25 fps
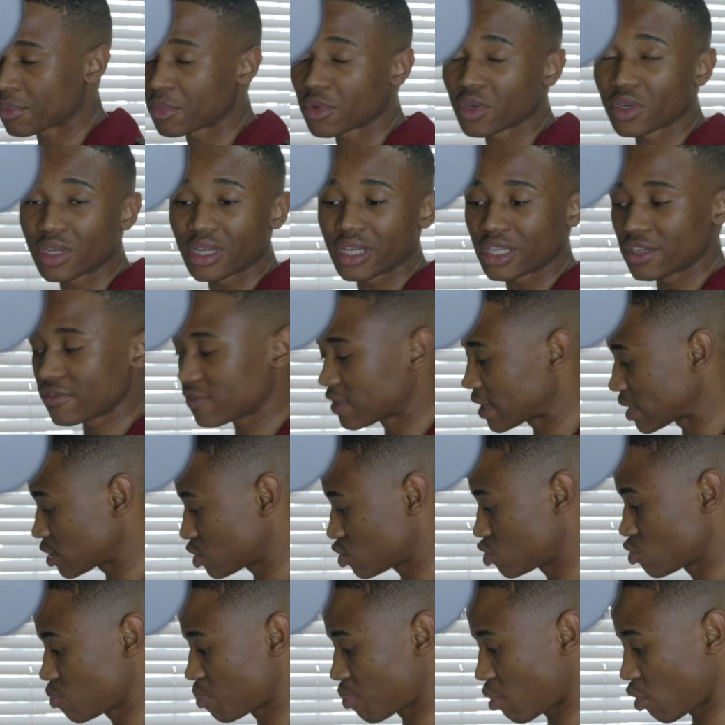gonna leave
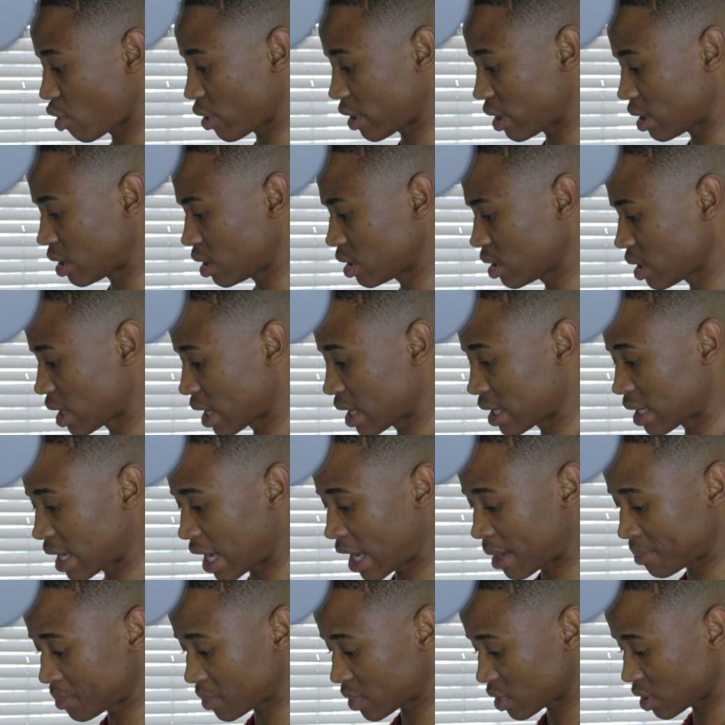that to boil, and
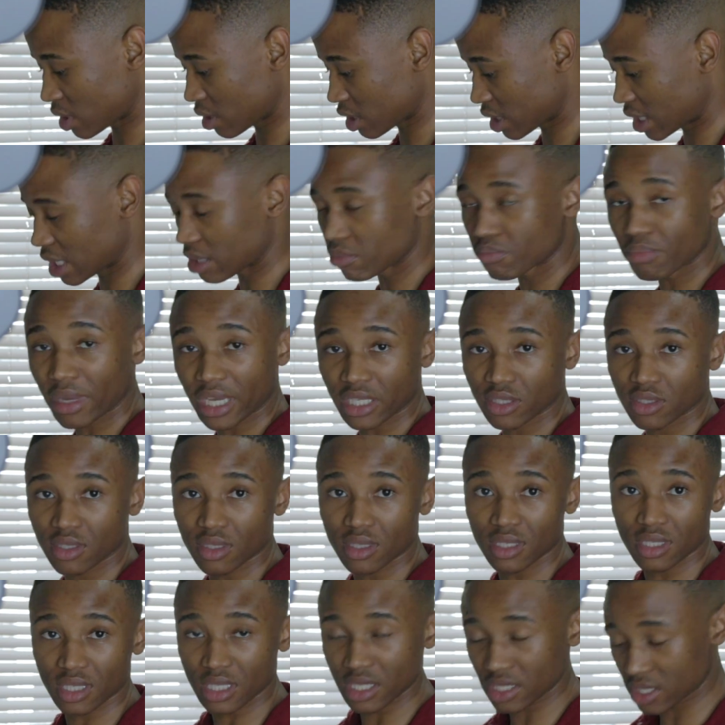I'm gonna get back
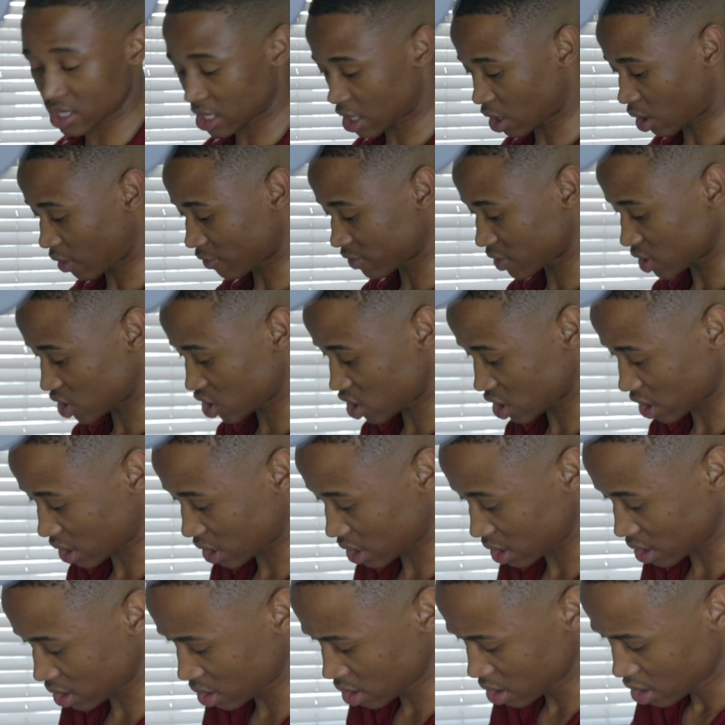to the seasoning of the
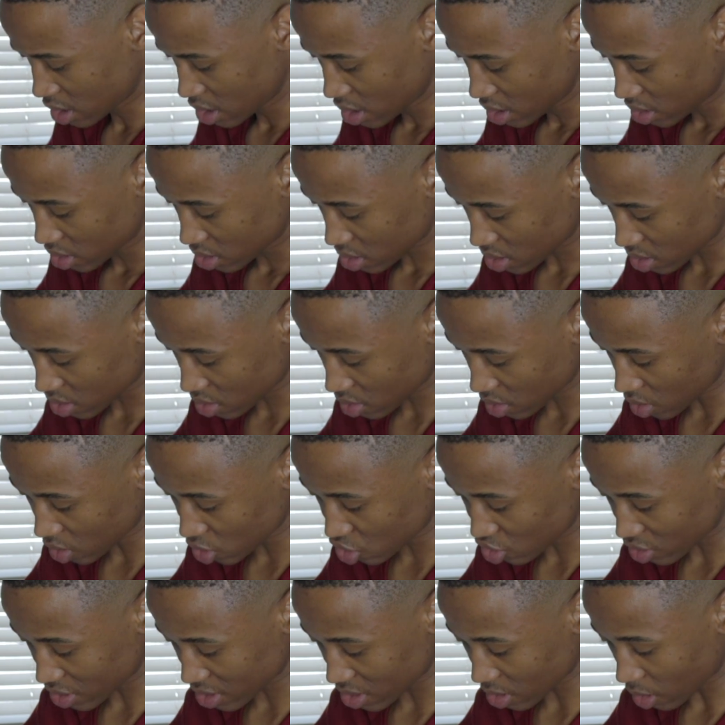chicken. Just
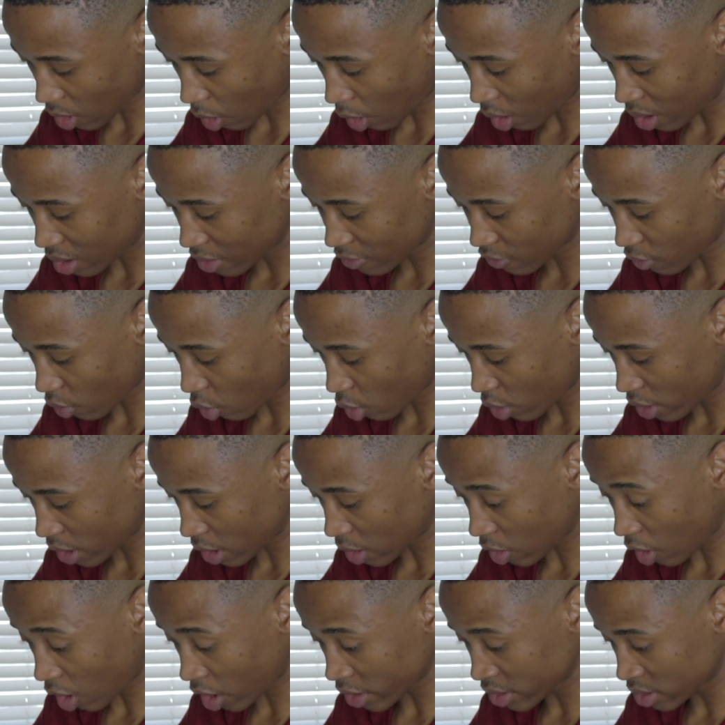gonna drizzle olive
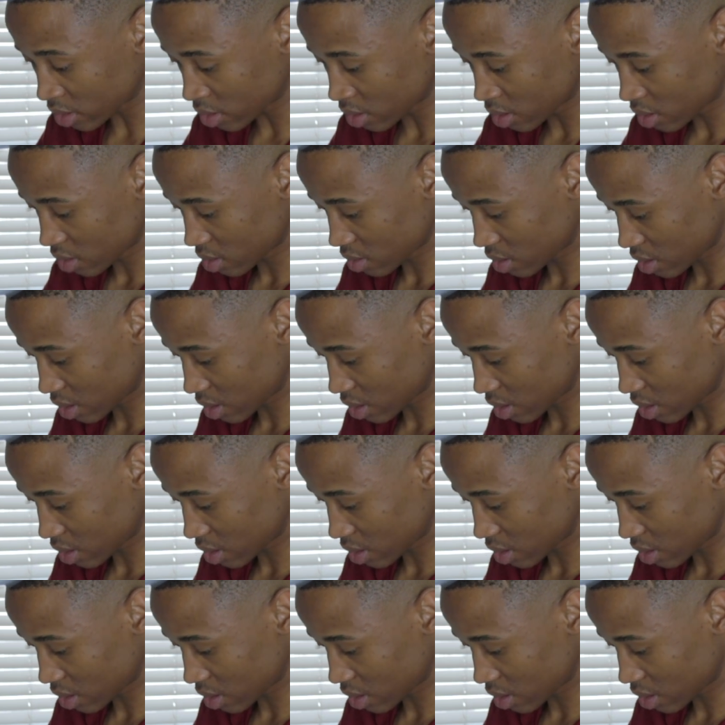oil on